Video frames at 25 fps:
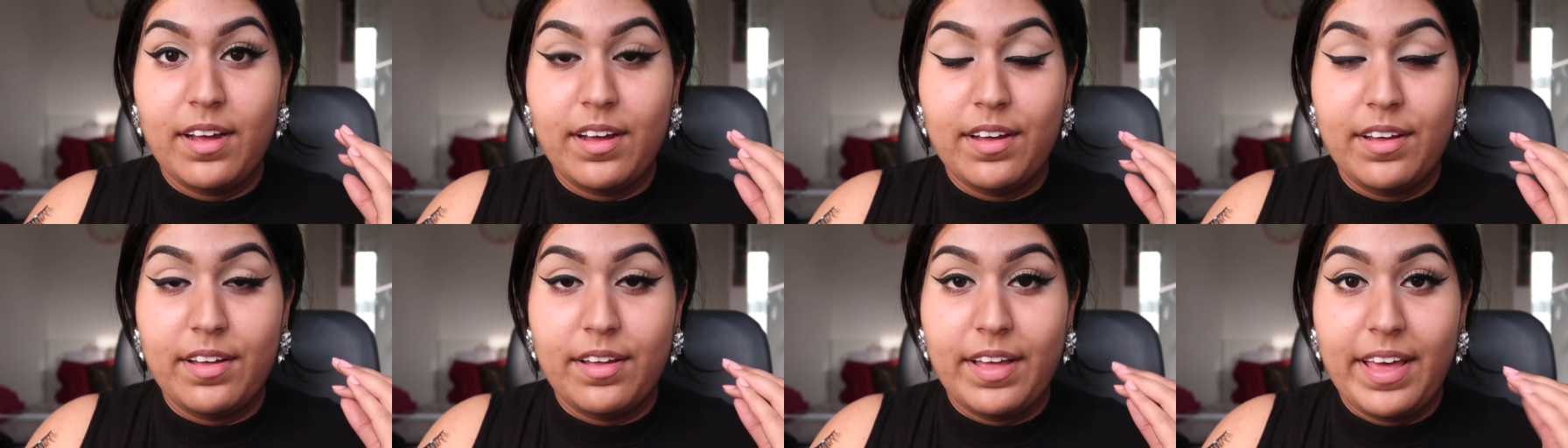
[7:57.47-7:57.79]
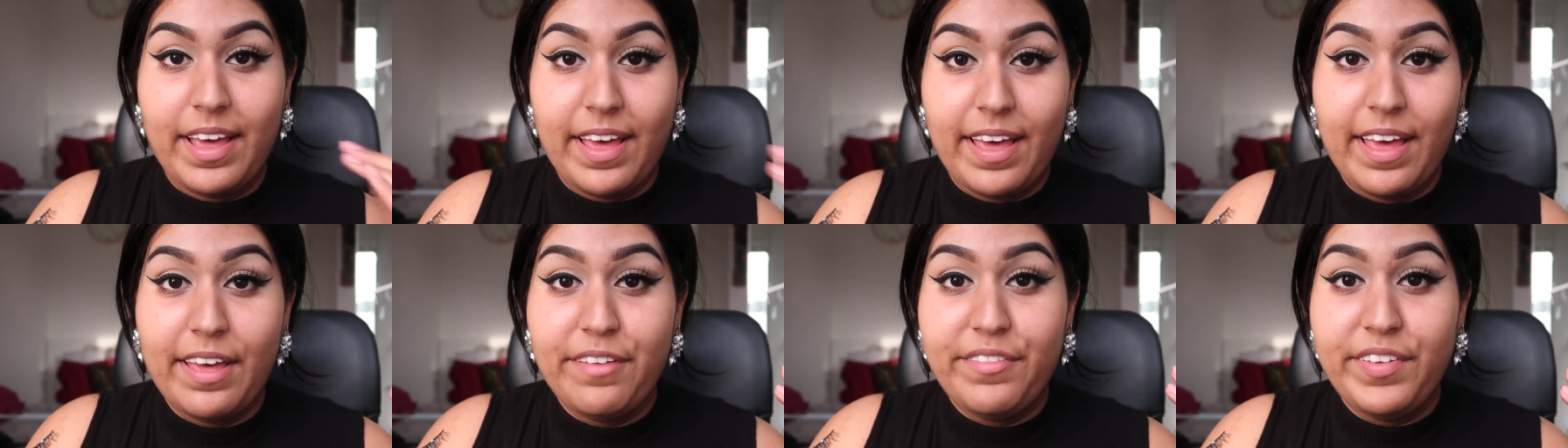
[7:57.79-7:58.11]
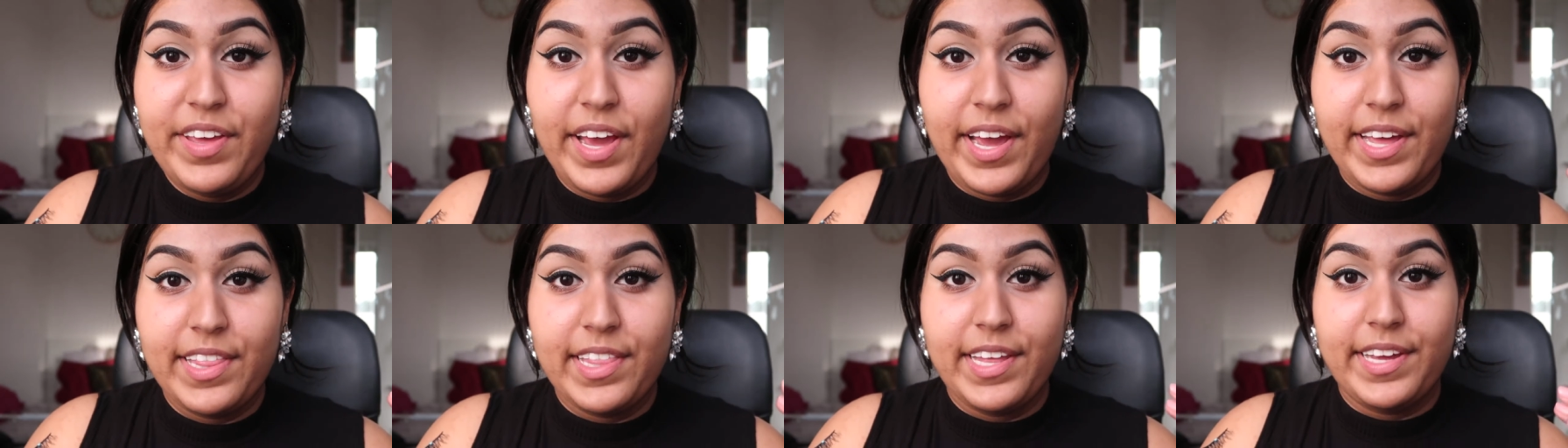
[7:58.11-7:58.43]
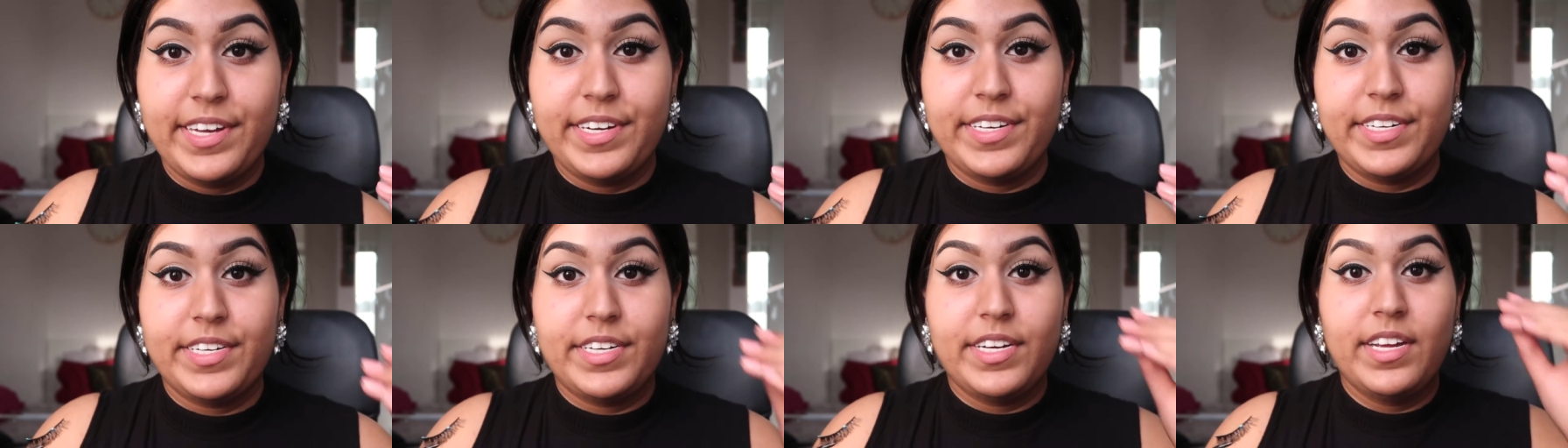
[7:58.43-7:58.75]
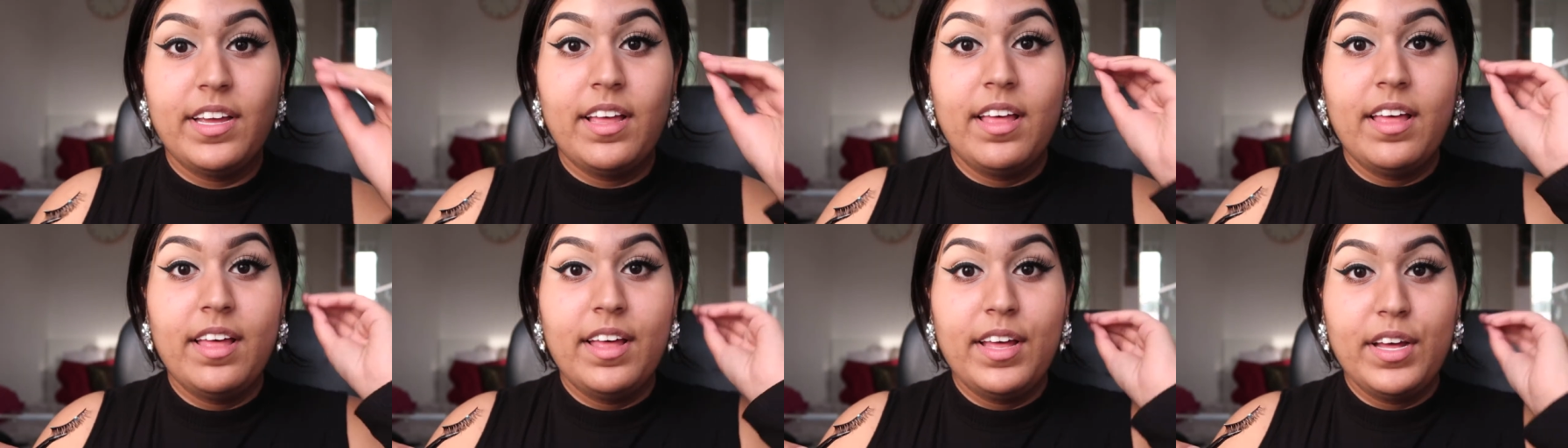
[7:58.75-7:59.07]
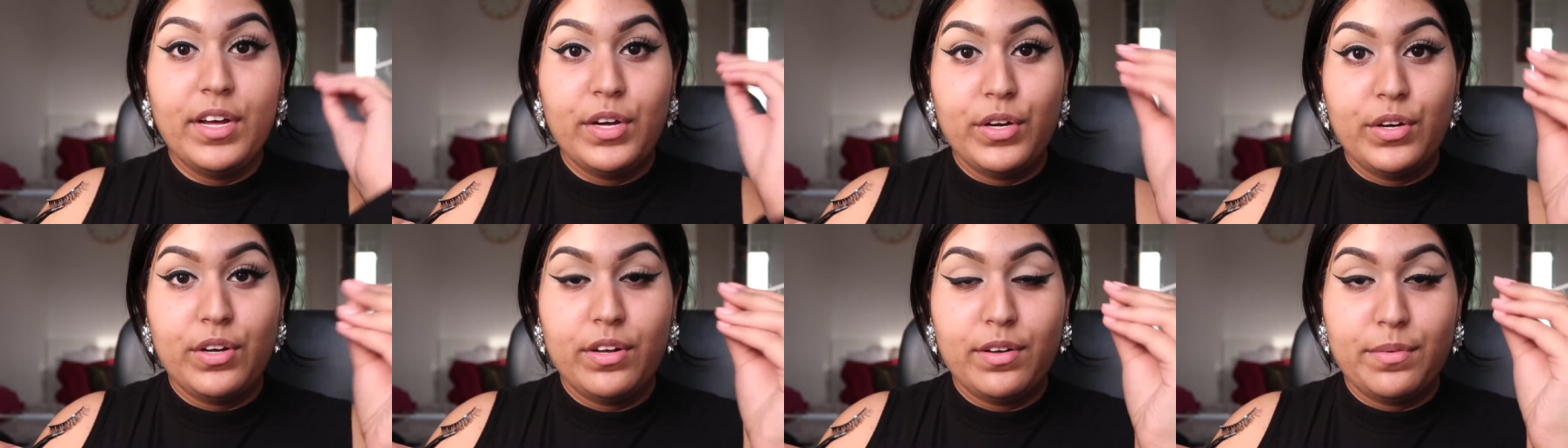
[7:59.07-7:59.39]
a heavy eyeliner,
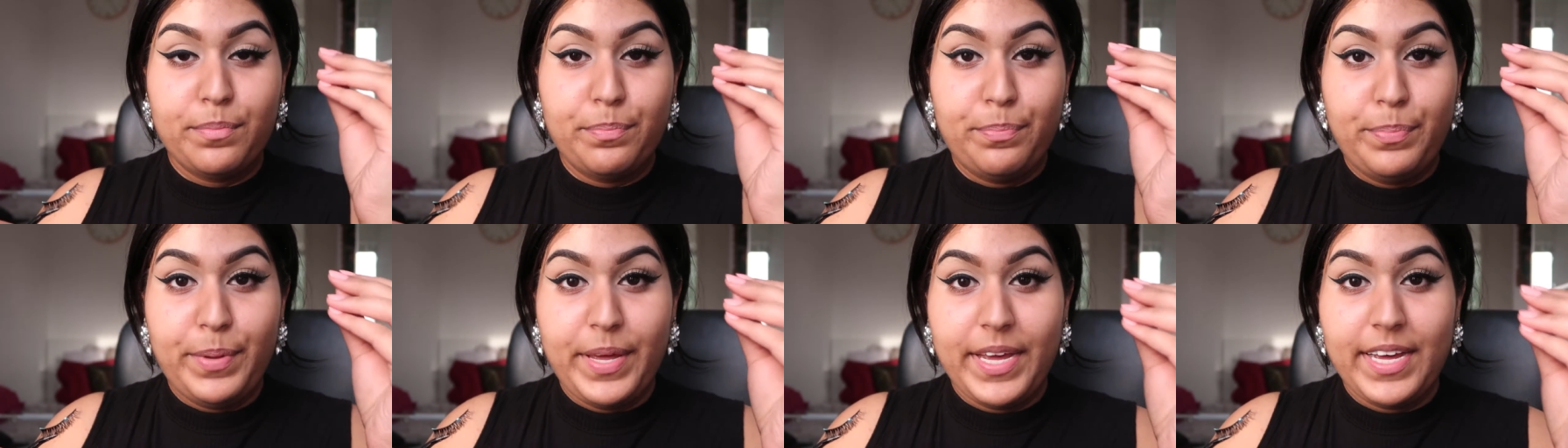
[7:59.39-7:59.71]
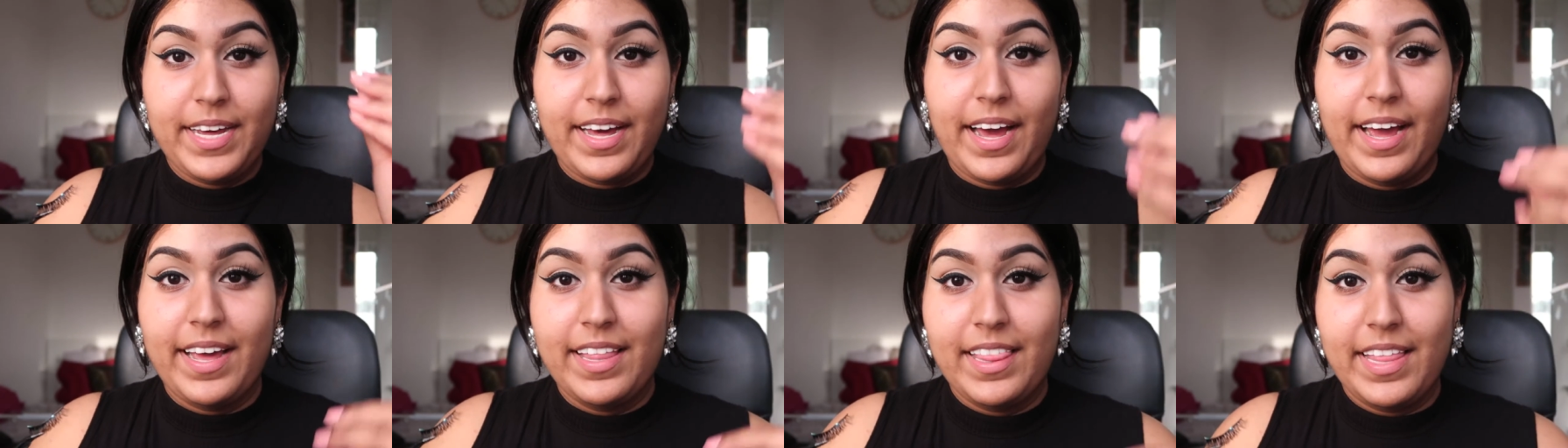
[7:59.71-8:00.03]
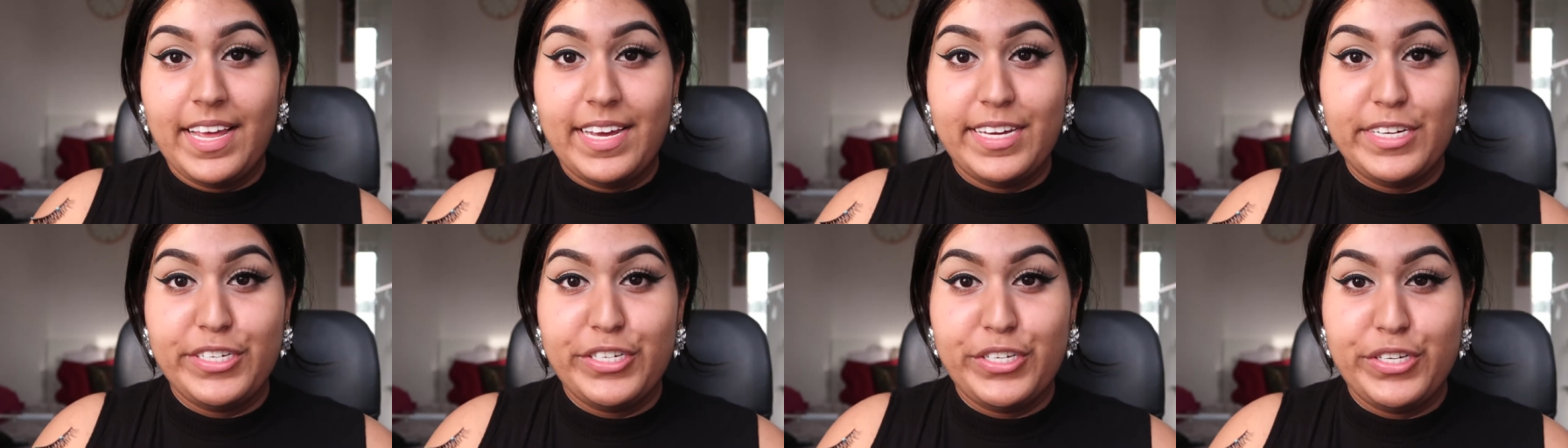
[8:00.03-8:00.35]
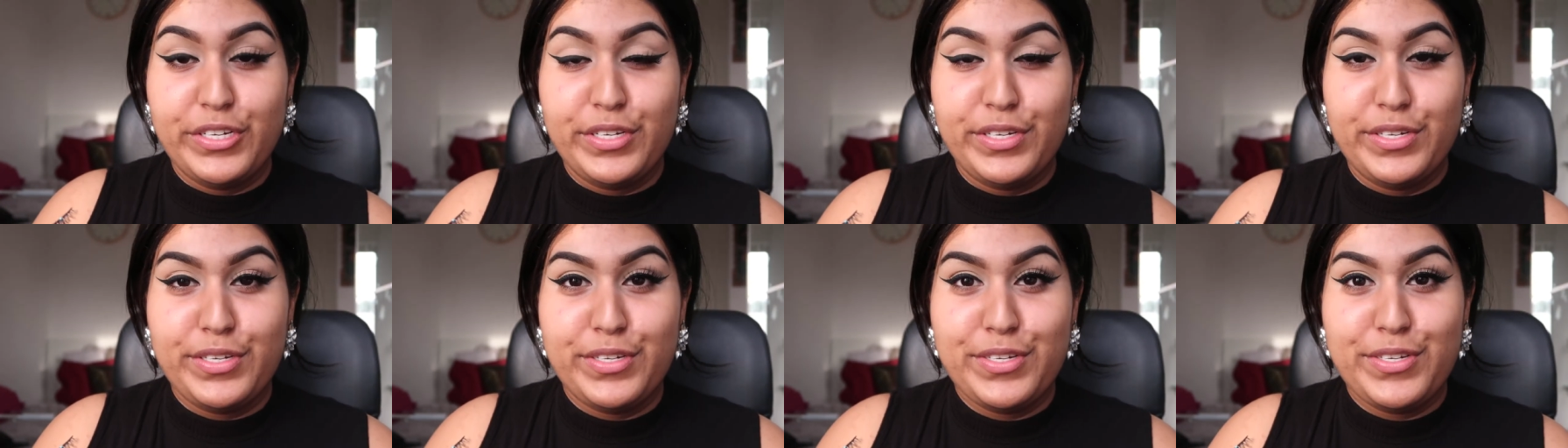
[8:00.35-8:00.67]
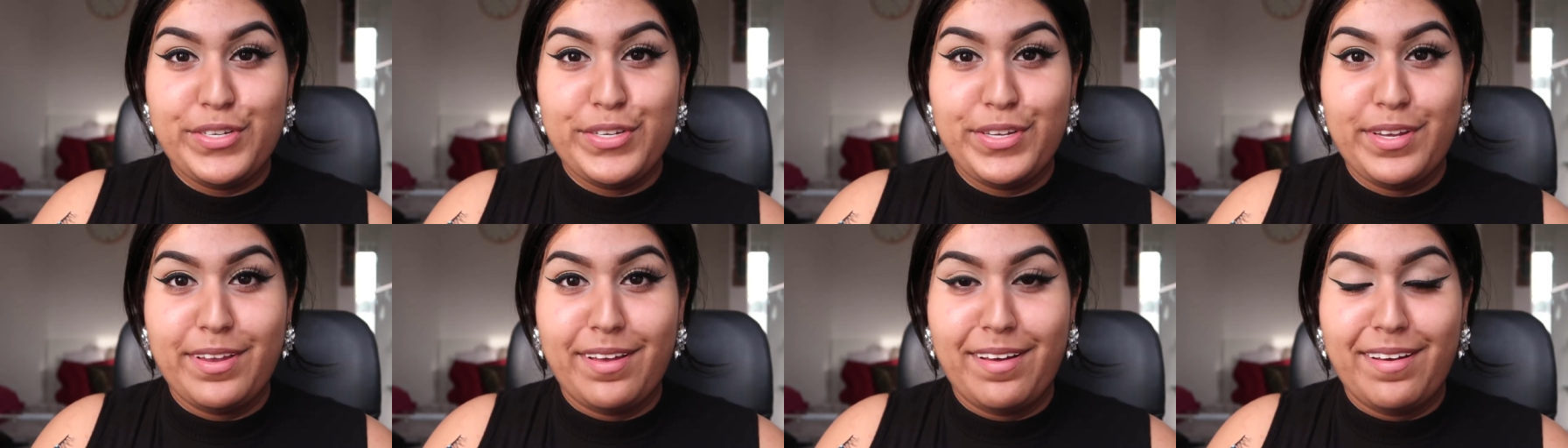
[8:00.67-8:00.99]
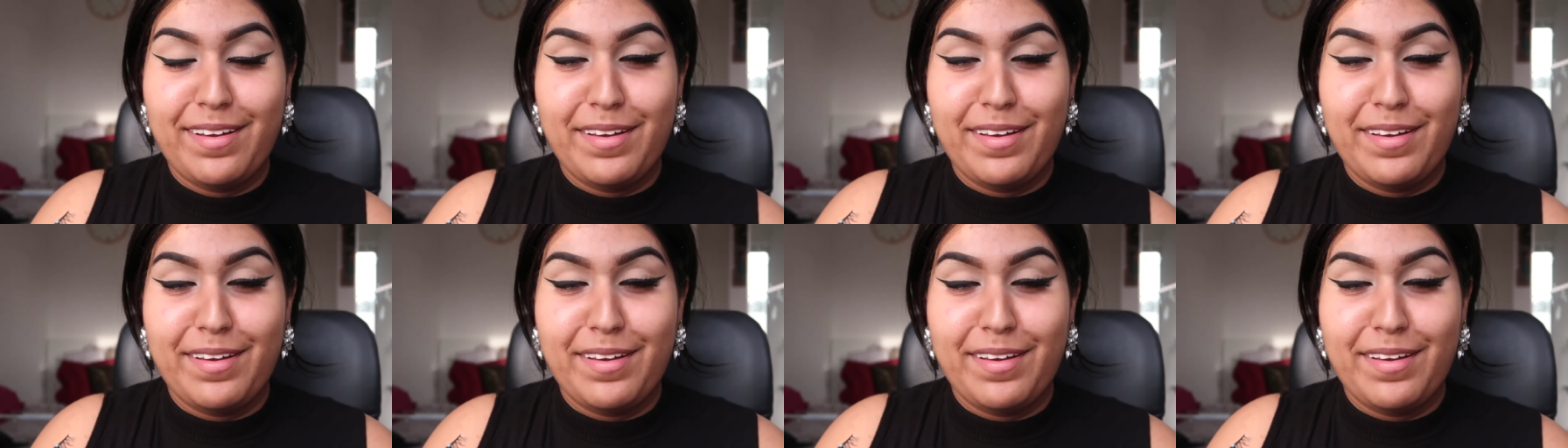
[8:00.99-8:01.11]
big eyelashes,